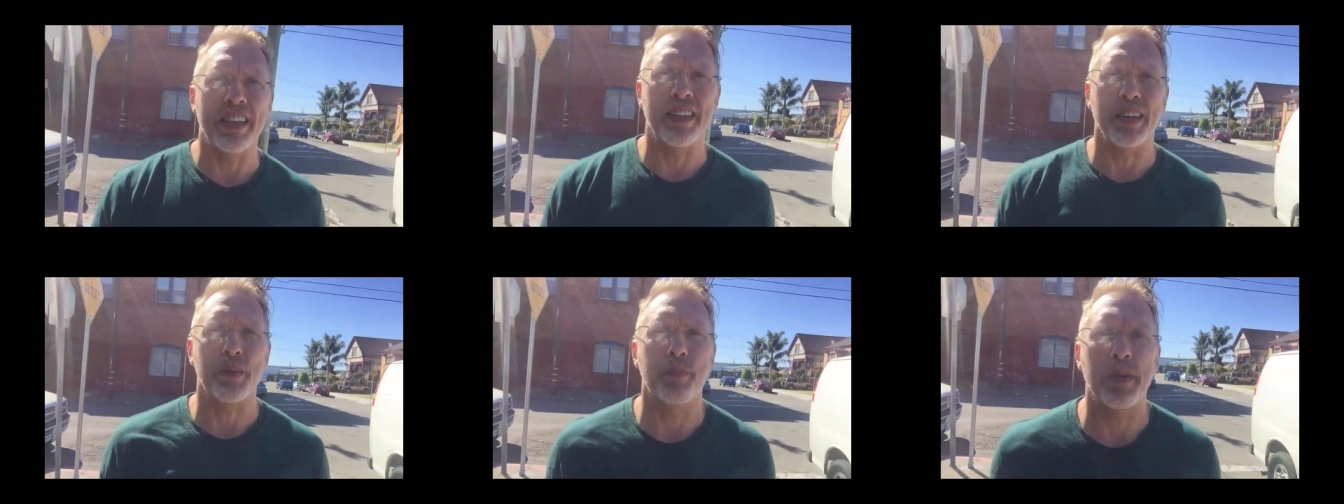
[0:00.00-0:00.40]

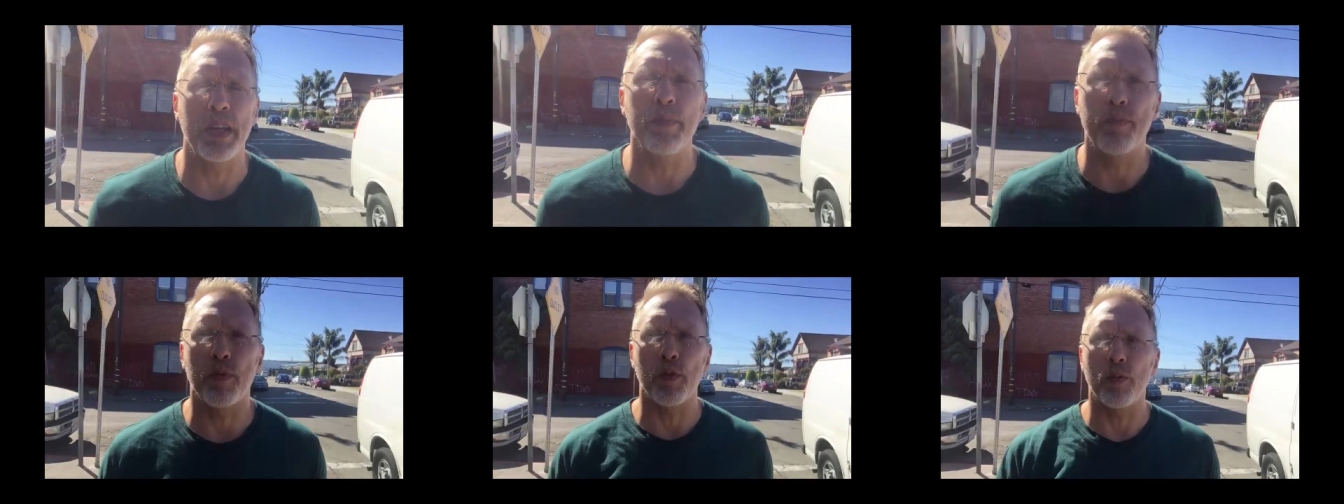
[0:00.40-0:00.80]
I
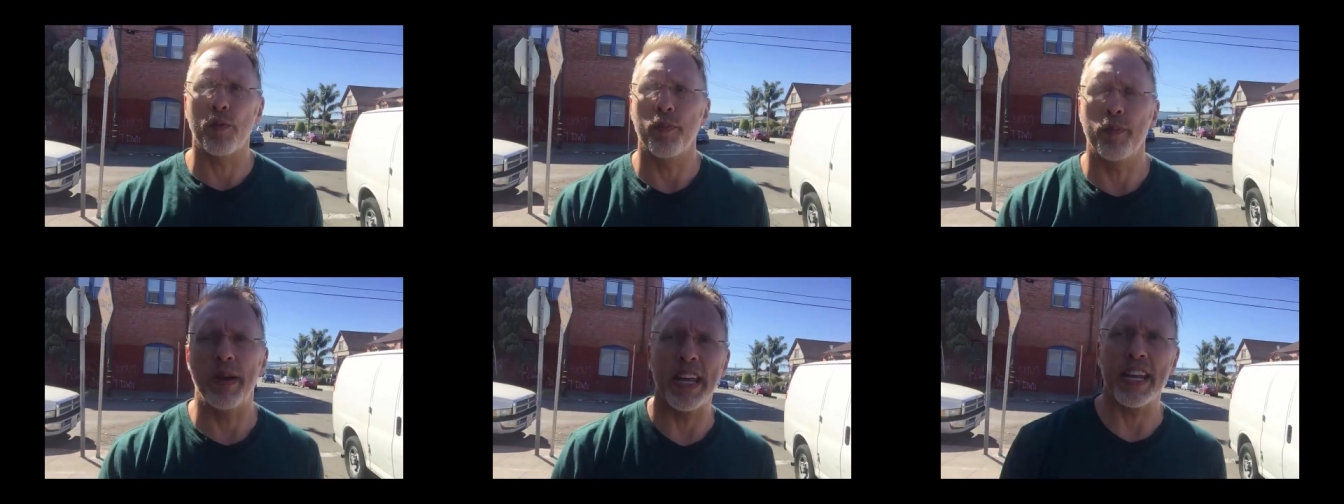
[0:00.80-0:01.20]
think
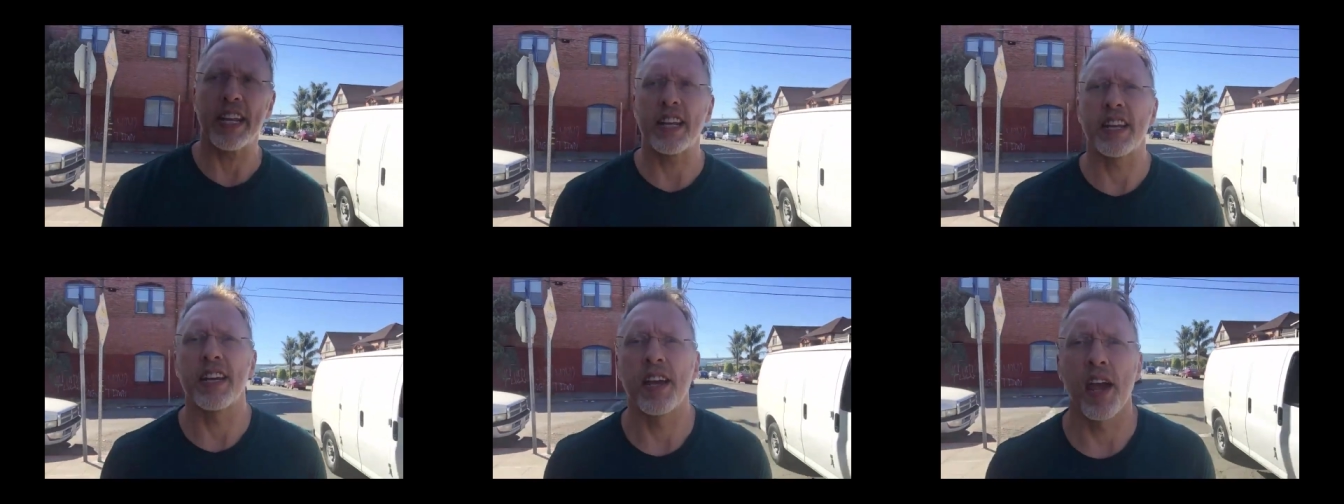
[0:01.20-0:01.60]
people
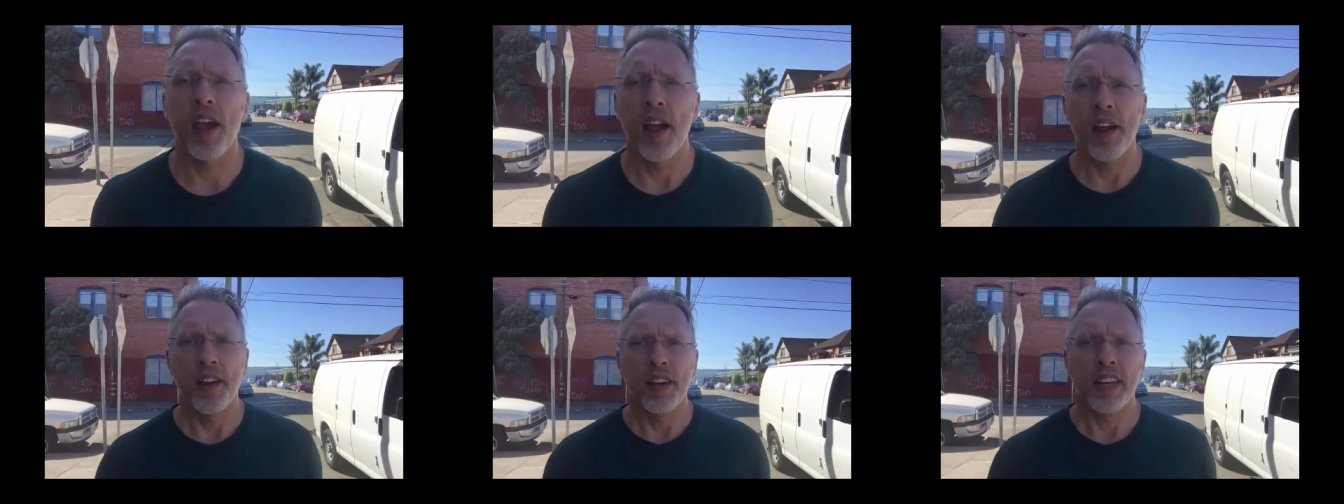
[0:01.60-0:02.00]
make
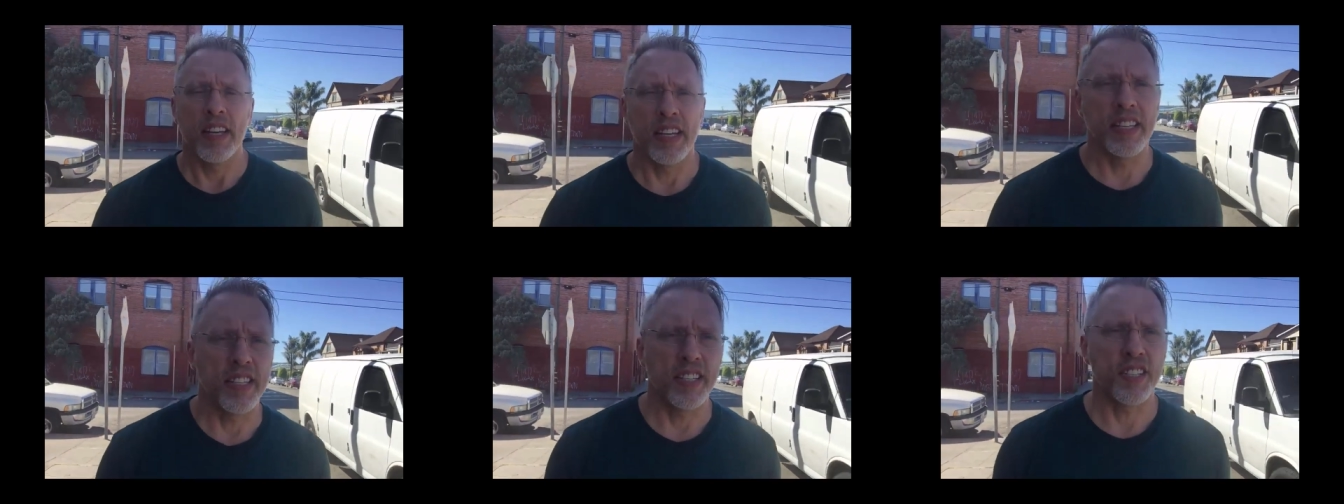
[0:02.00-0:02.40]

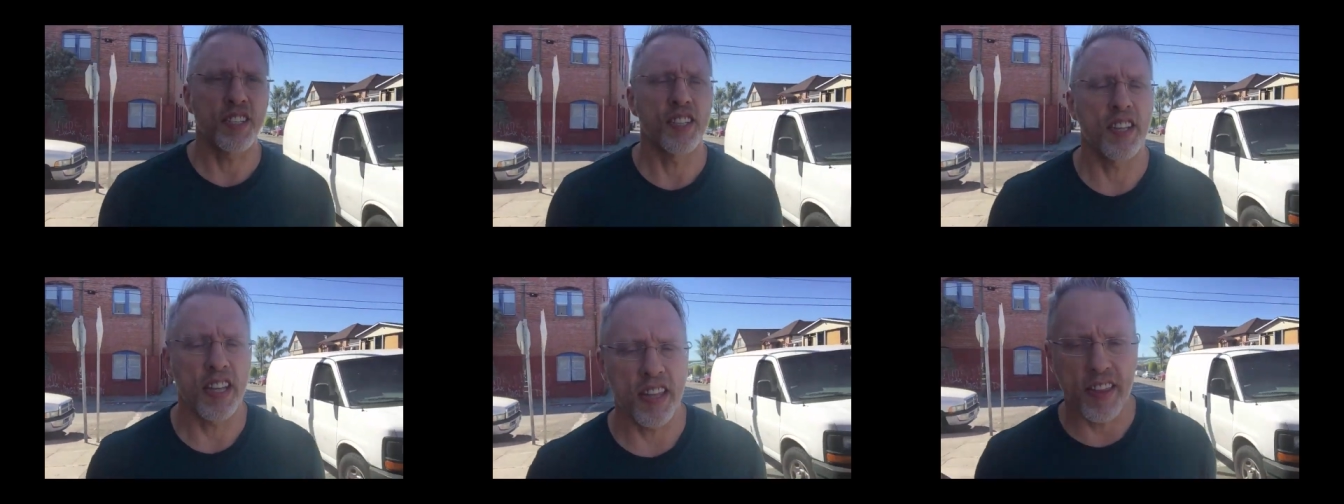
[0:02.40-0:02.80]

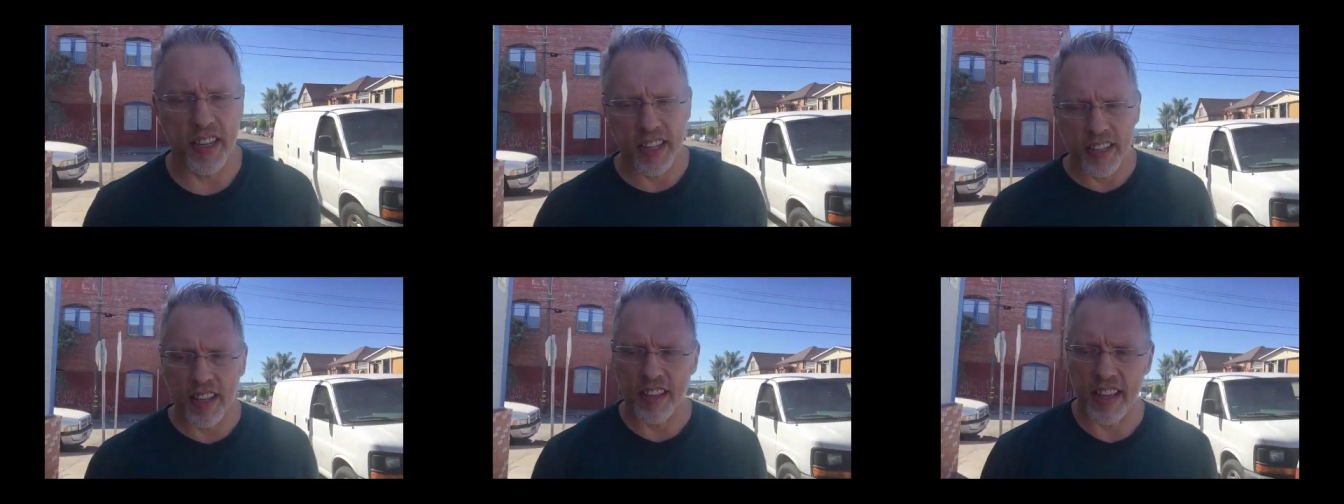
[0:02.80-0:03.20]
is they
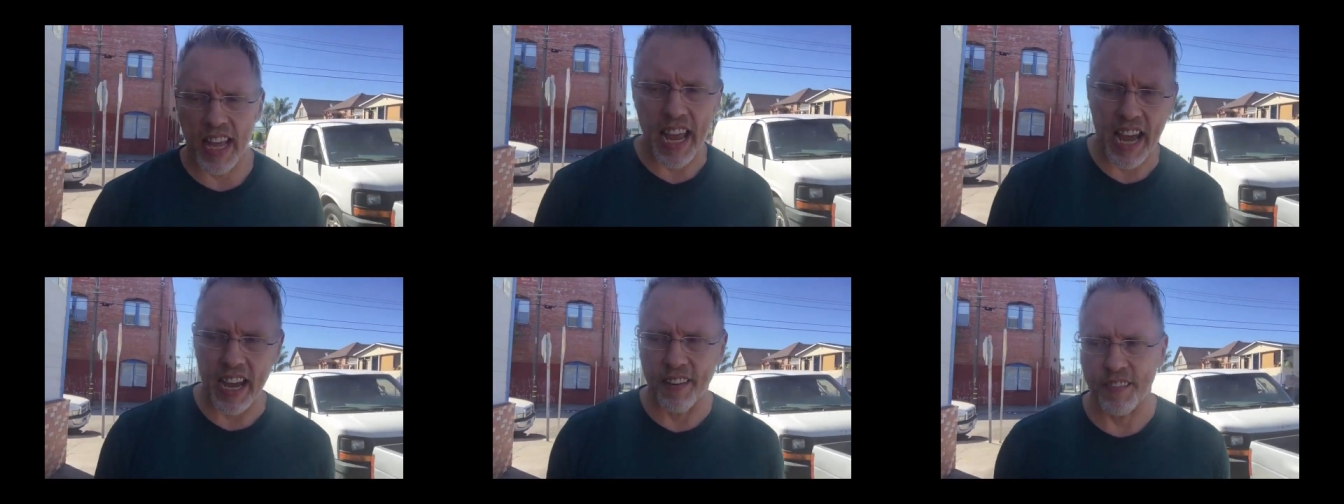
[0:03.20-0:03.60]
think
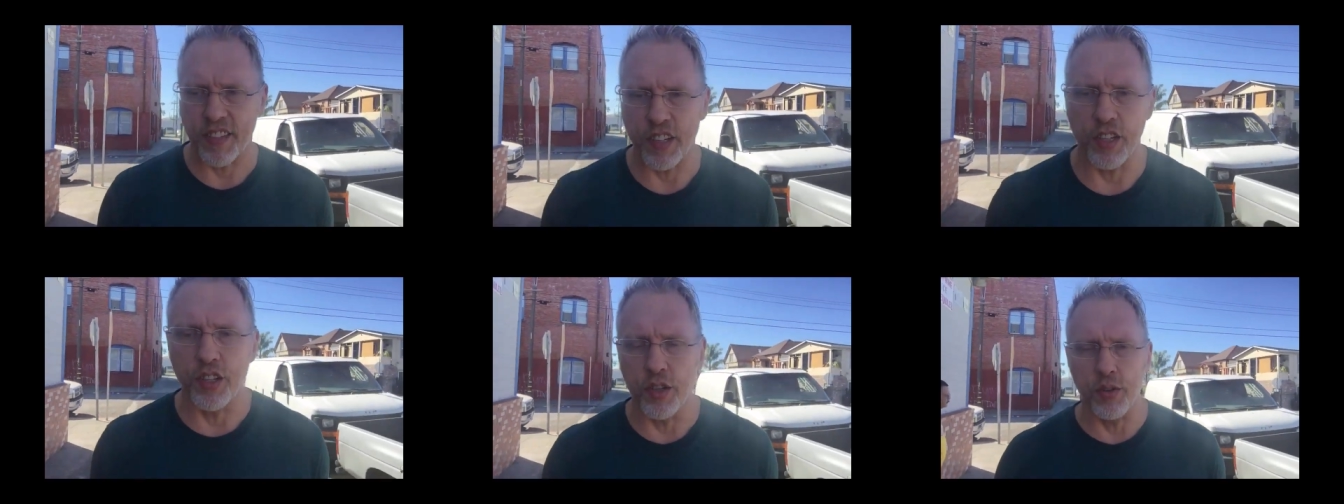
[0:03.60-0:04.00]
that they
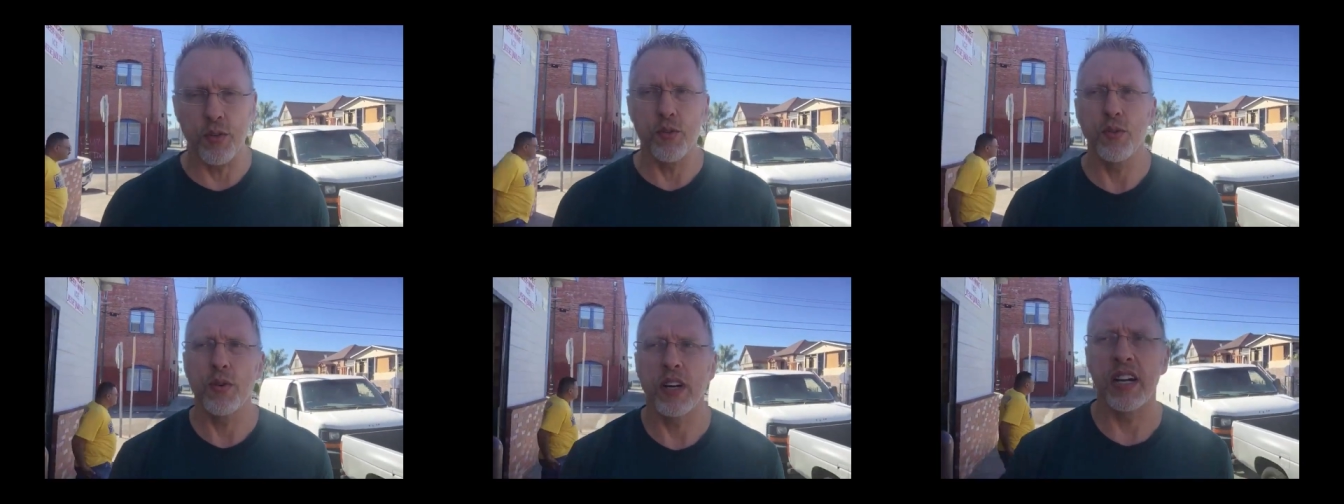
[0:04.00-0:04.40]
have to
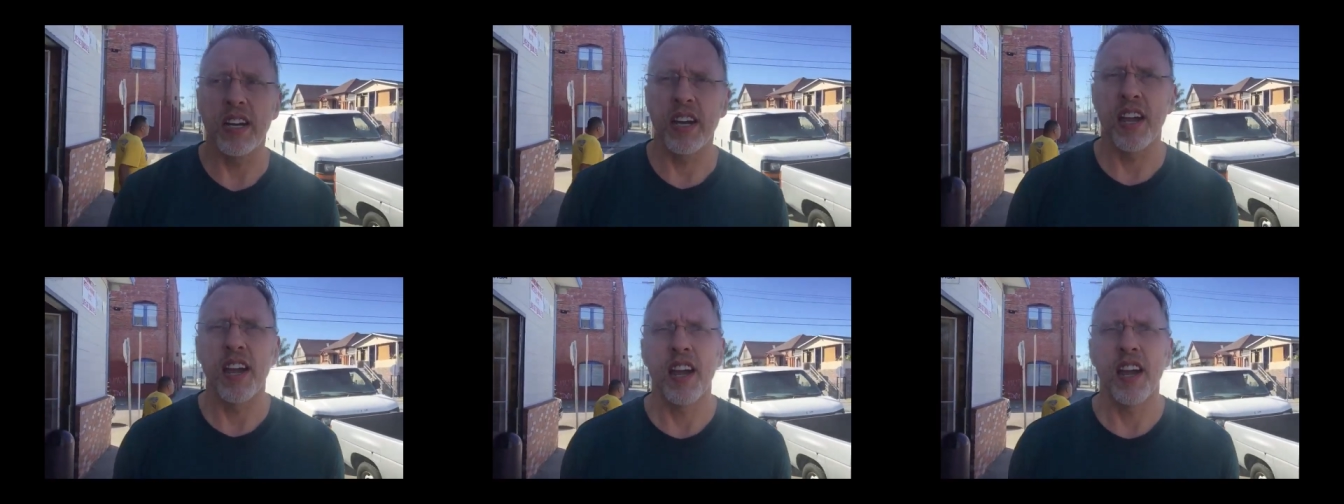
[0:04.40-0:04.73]
do